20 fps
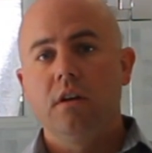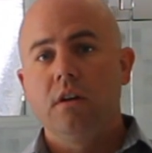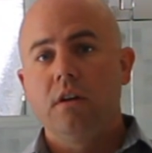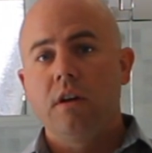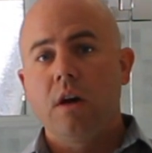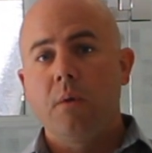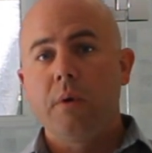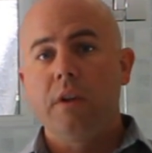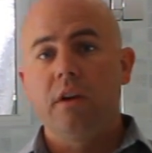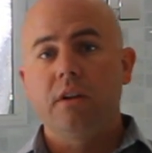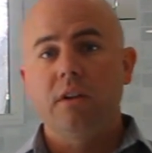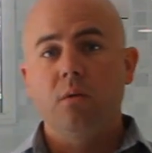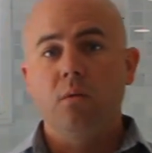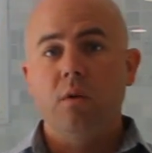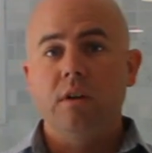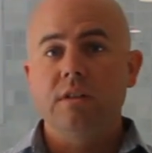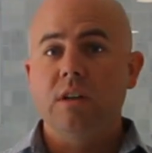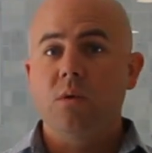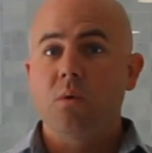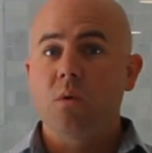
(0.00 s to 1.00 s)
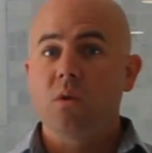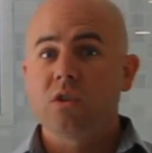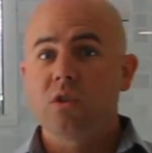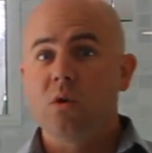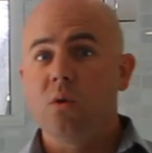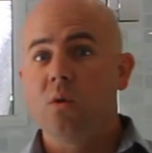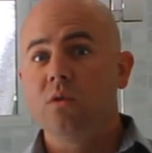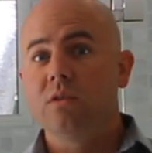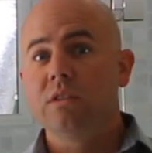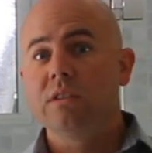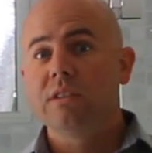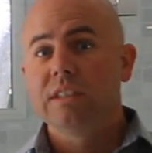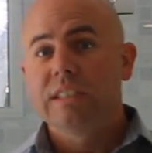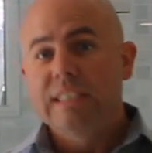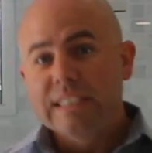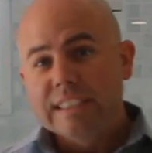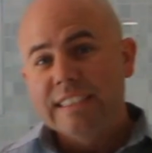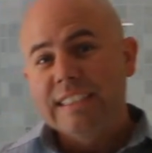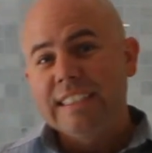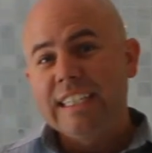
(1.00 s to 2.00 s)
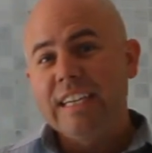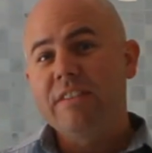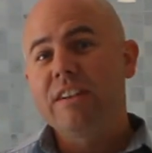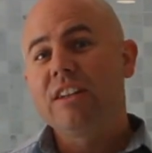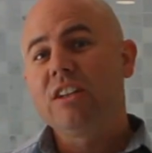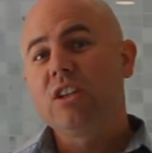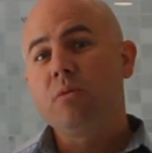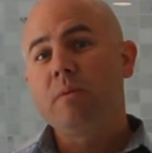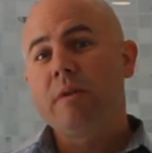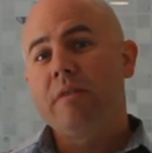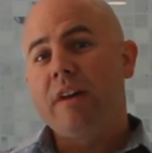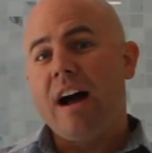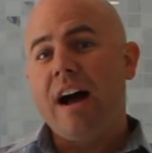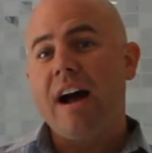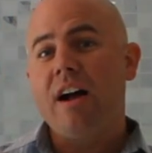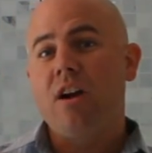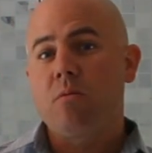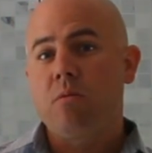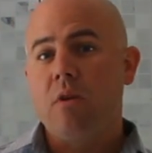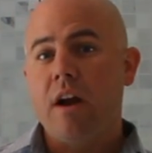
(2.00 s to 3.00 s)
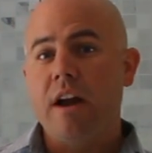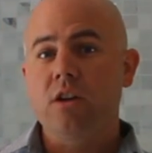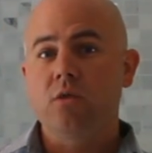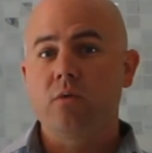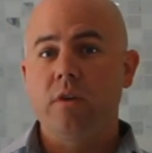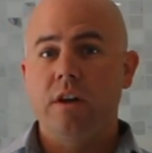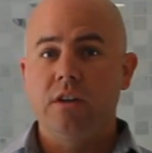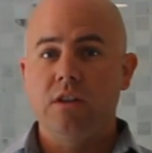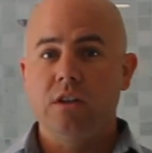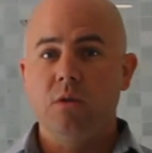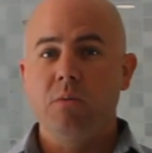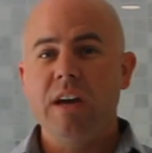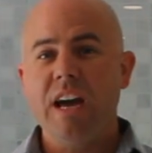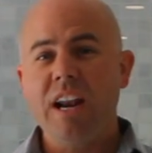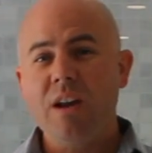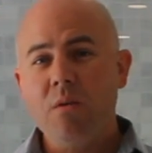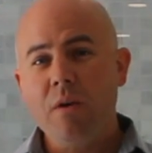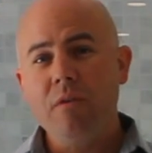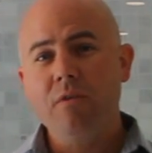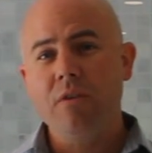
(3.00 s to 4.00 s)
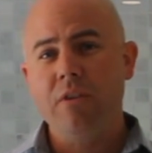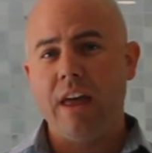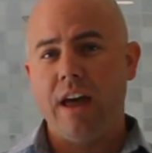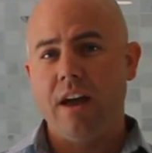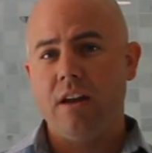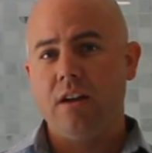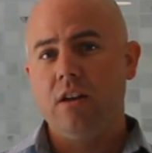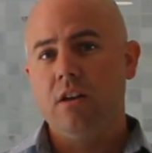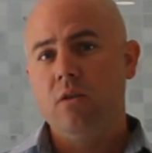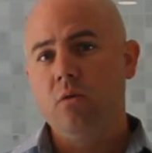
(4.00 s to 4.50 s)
and we looked at ones that were sold even a little bit of a higher price range. And we kind of went for that.